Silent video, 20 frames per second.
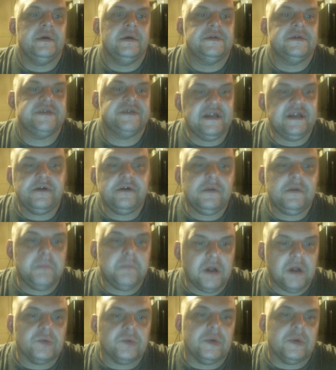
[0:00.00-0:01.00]
Senator
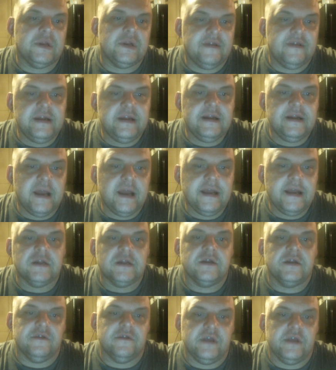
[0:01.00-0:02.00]
Baldwin then
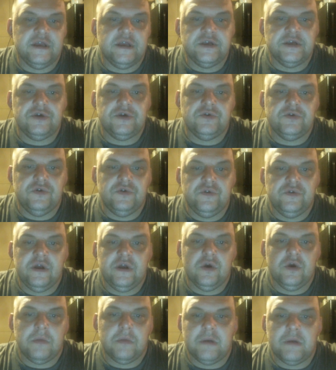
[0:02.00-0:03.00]
likened the issue to
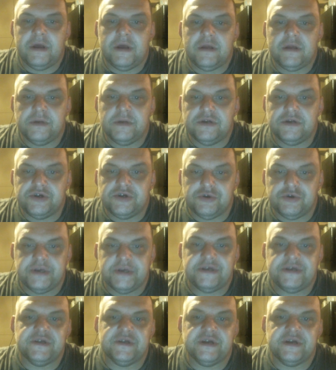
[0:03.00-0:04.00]
the Obama
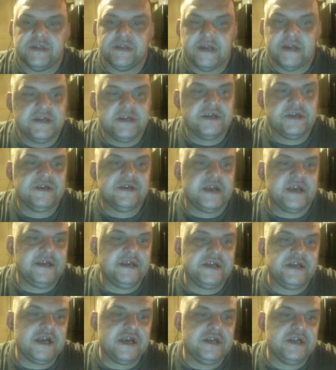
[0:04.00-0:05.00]
administration's contentious
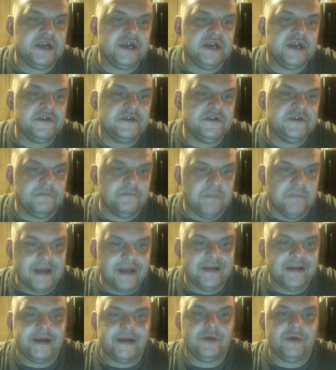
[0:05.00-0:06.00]
HHS
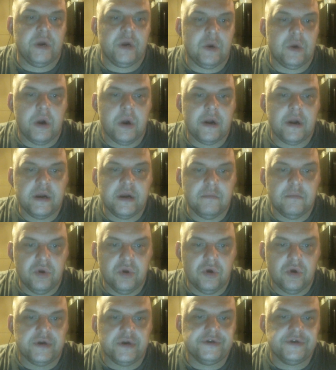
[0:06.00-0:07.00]
mandate requiring
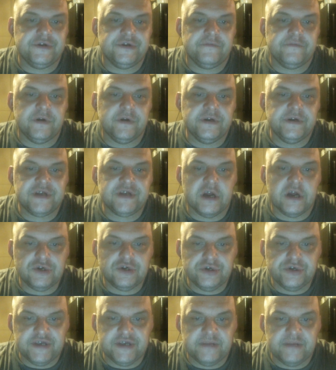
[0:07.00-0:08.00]
employers to furnish
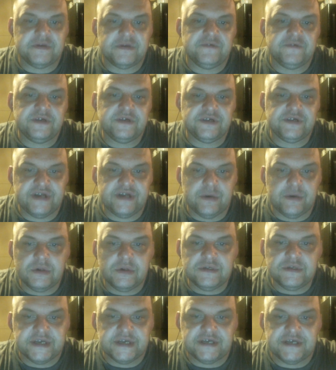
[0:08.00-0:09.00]
contraceptives,
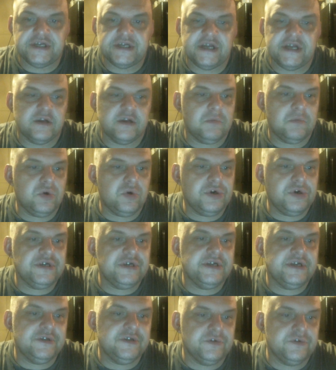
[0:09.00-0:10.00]
sterilization, and
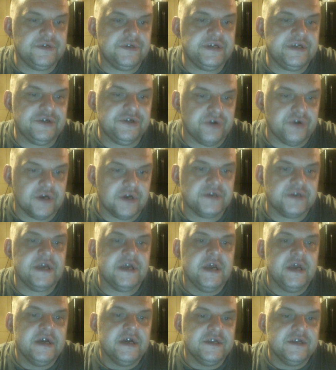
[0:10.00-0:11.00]
abortion-inducing drugs
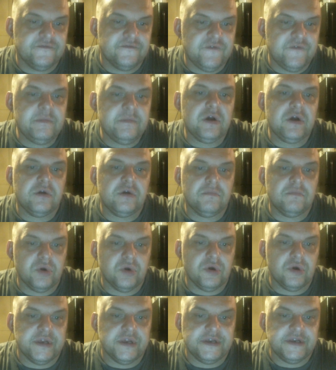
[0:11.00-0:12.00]
to female
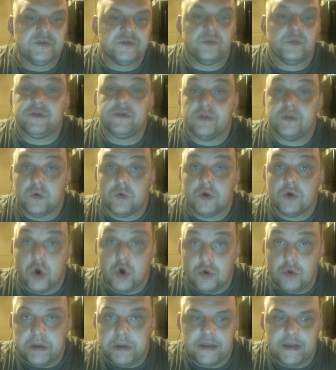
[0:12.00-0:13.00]
employees with no
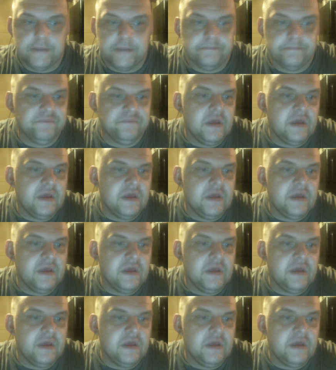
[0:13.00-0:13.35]
copay.